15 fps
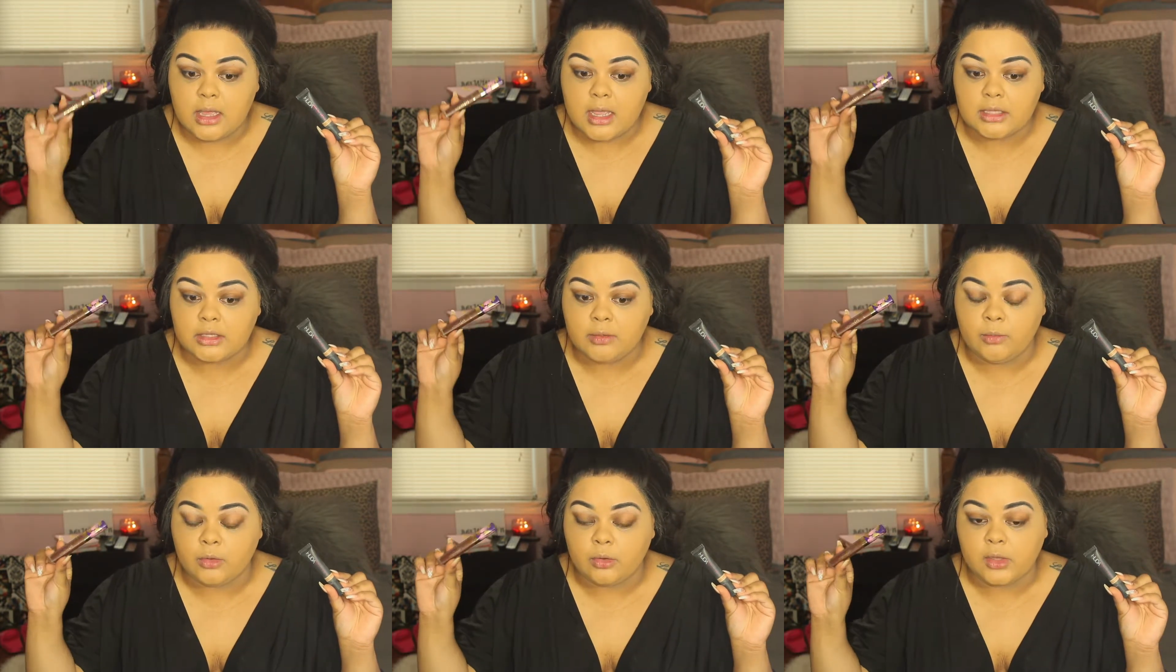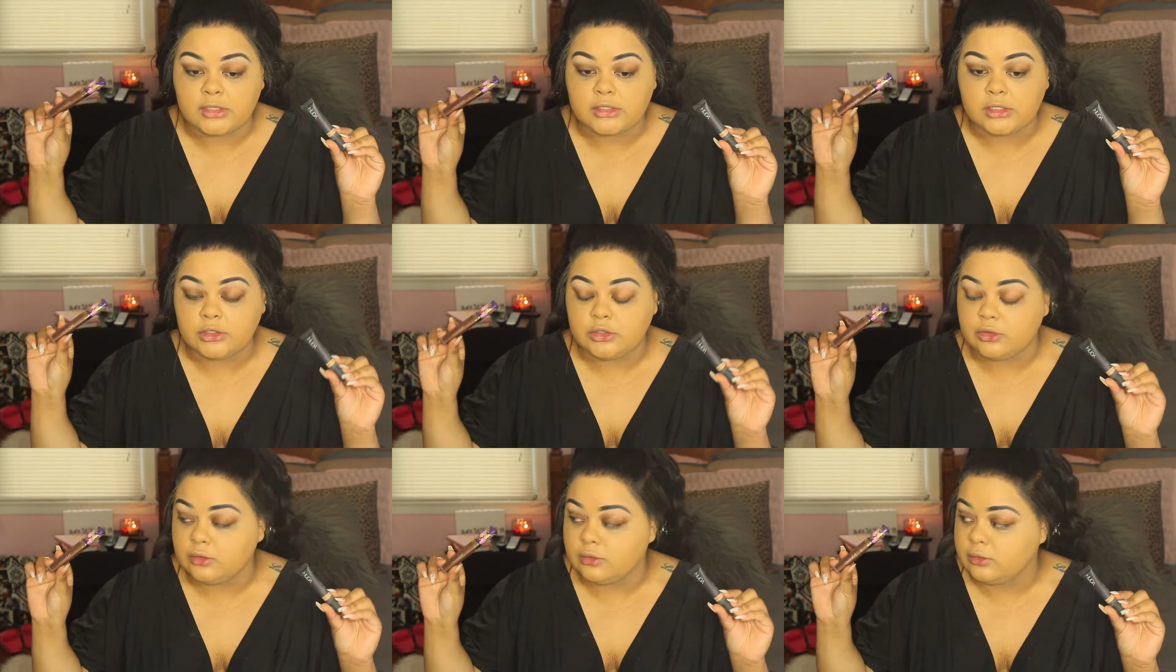And then we're going to
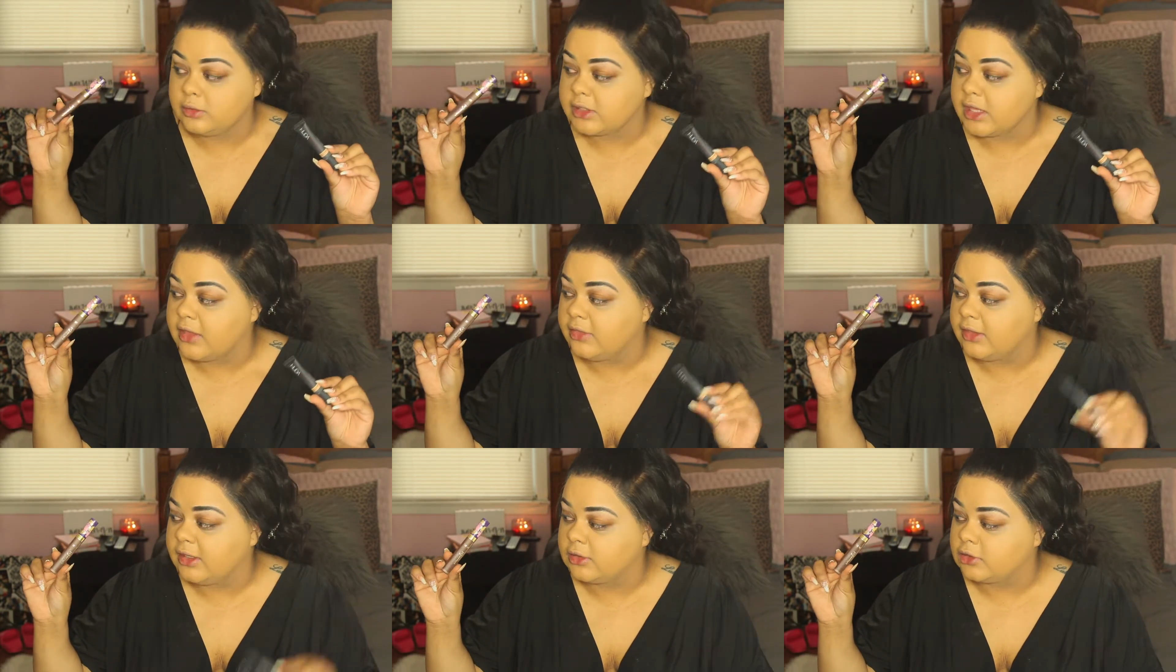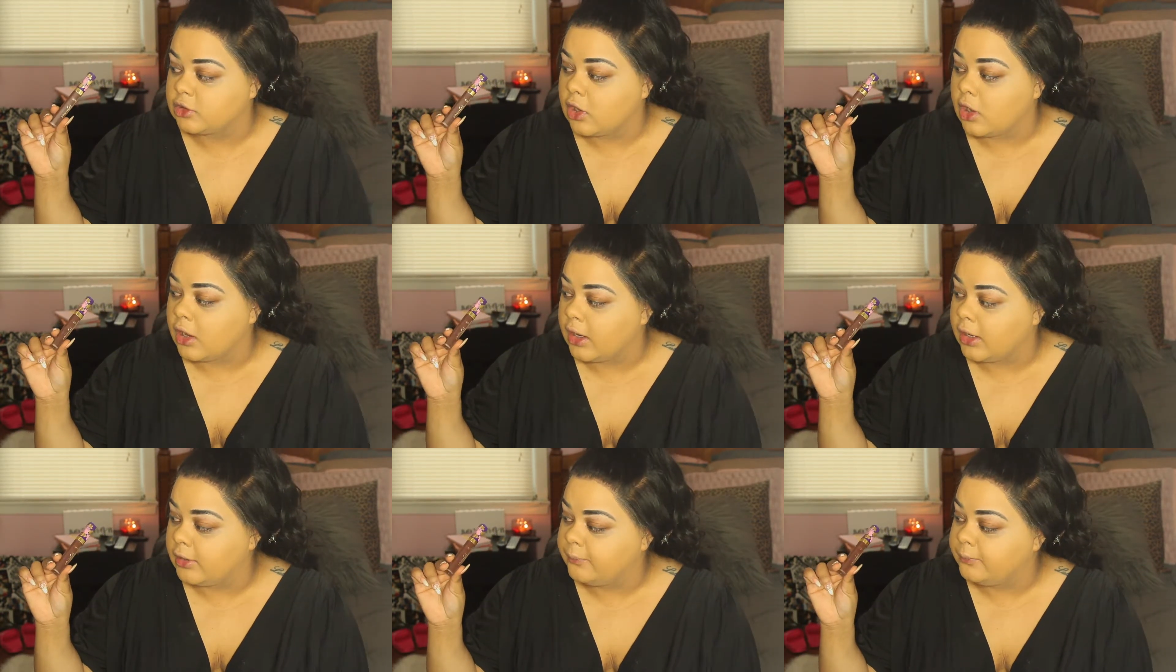use the
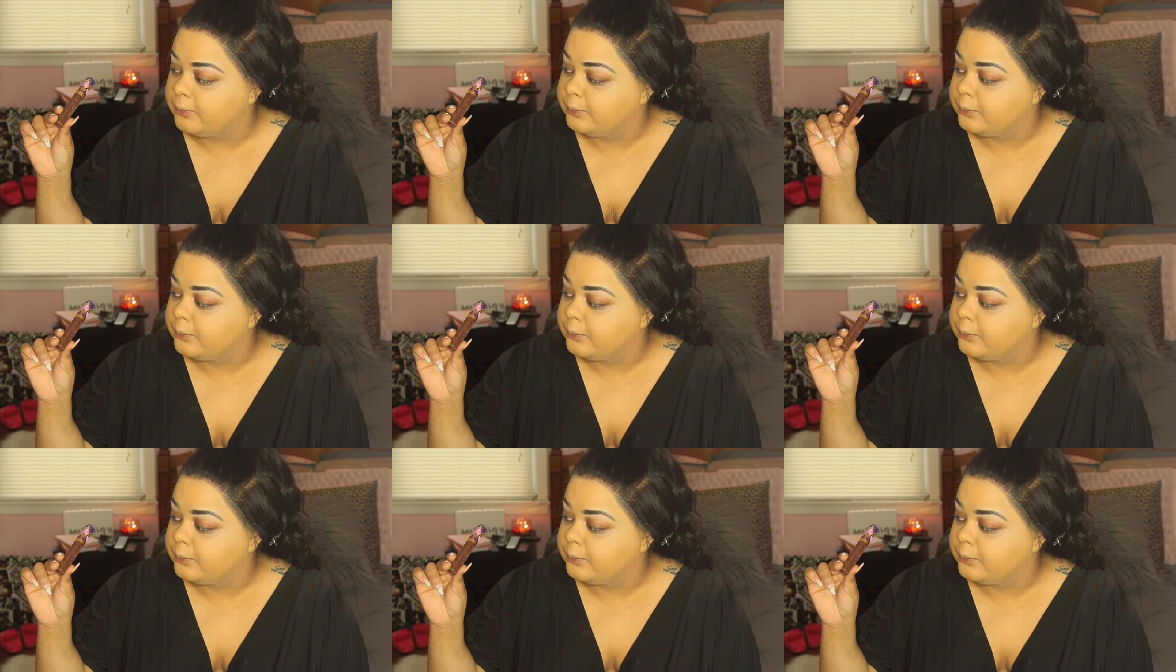Tarte